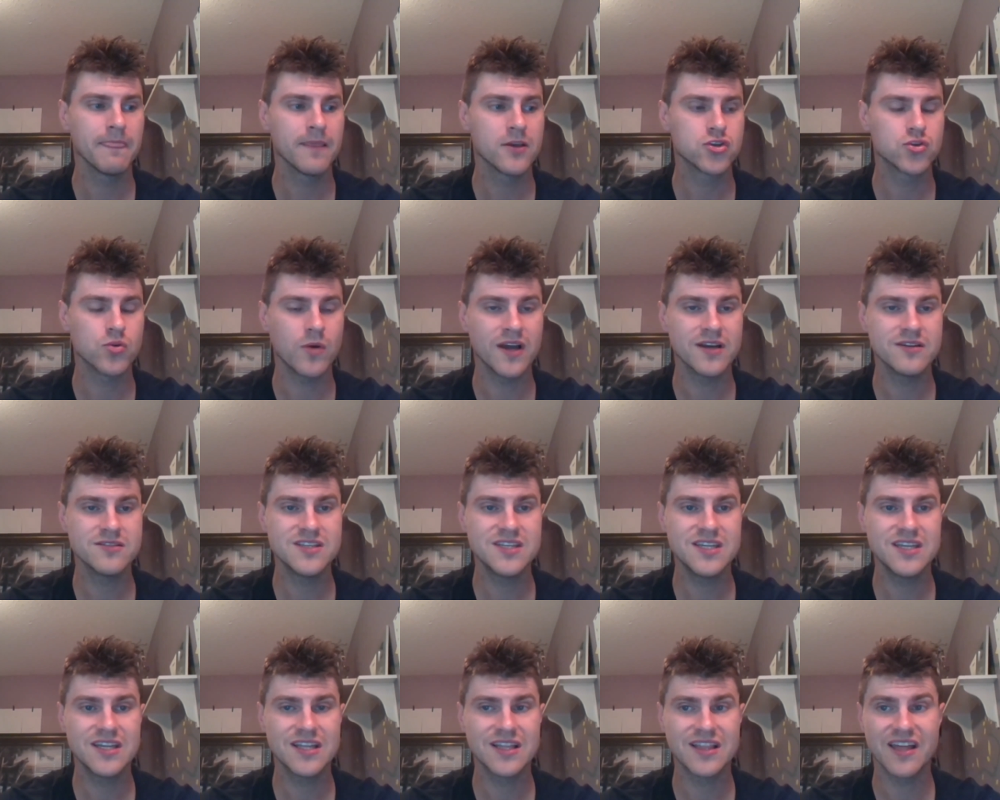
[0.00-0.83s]
So I was
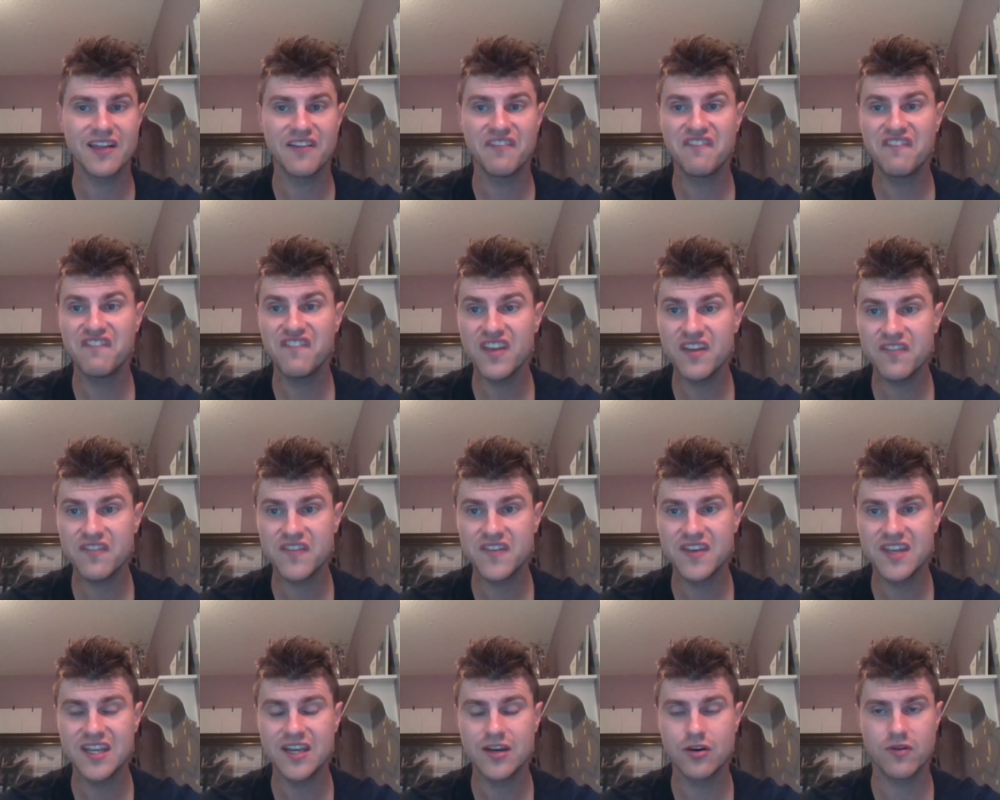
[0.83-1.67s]
eating like
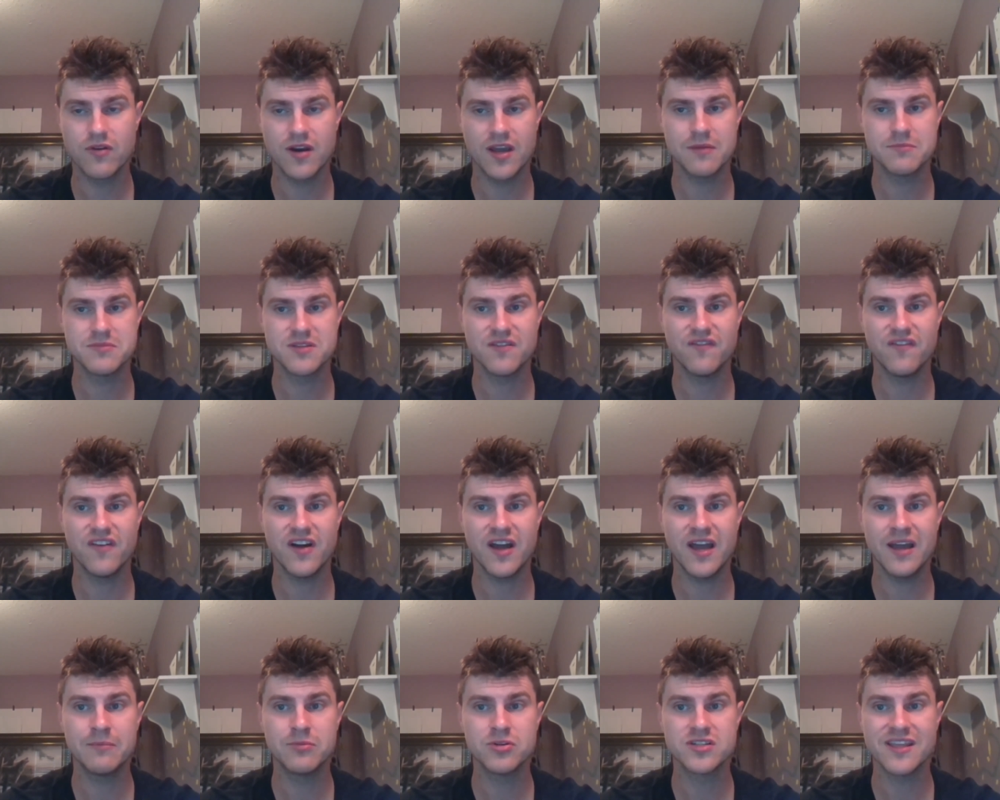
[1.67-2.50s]
15 grams of
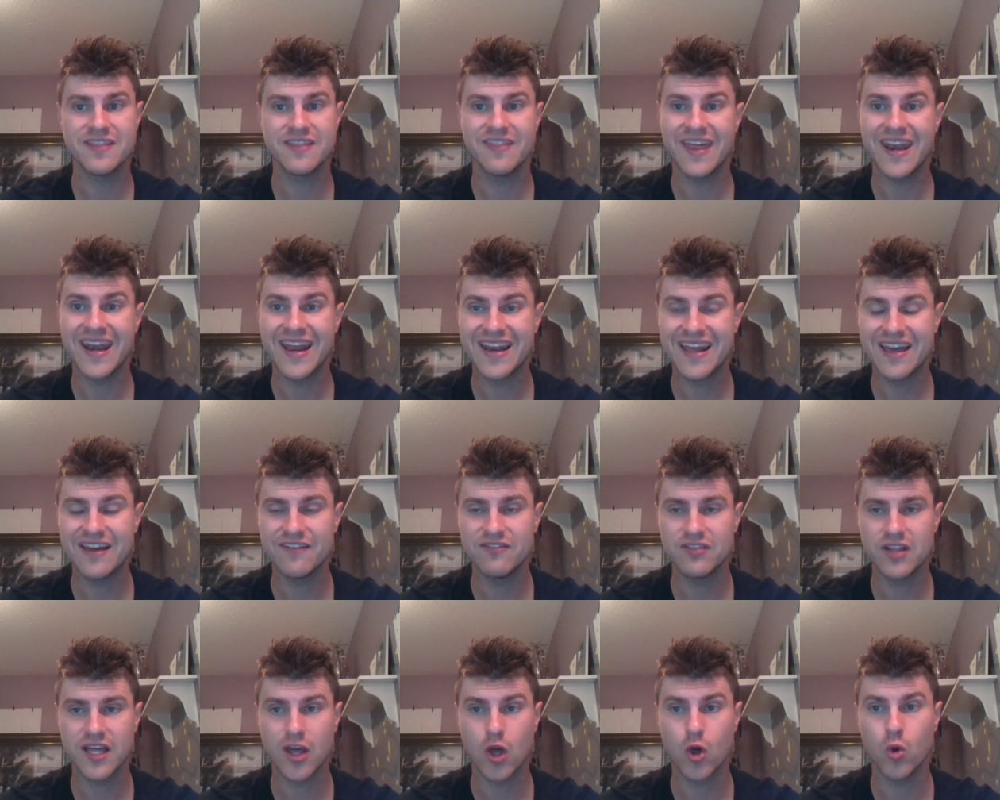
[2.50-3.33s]
fibers, and then I'd
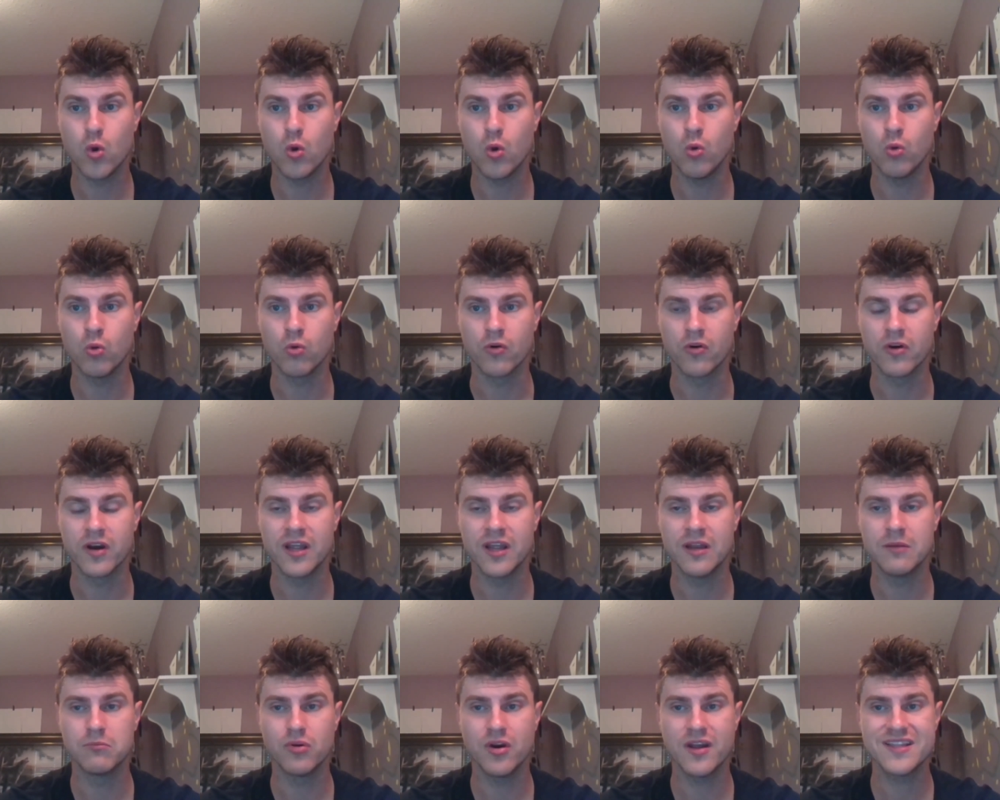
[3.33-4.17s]
have like a whole
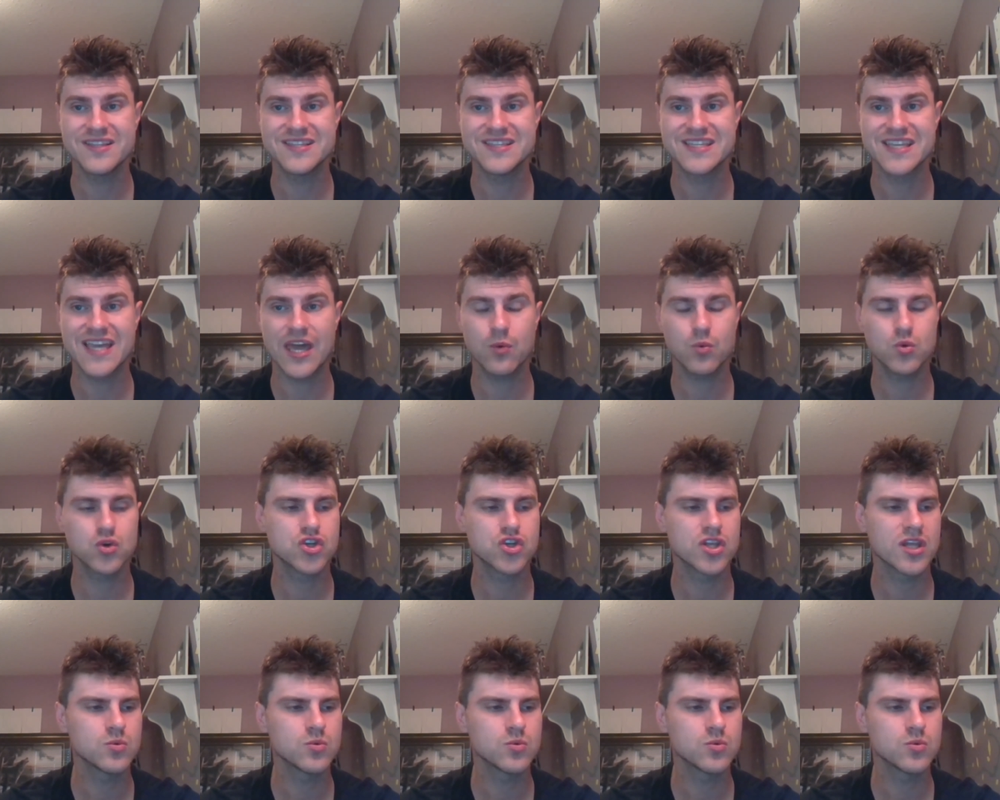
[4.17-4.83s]
grain bread sandwich.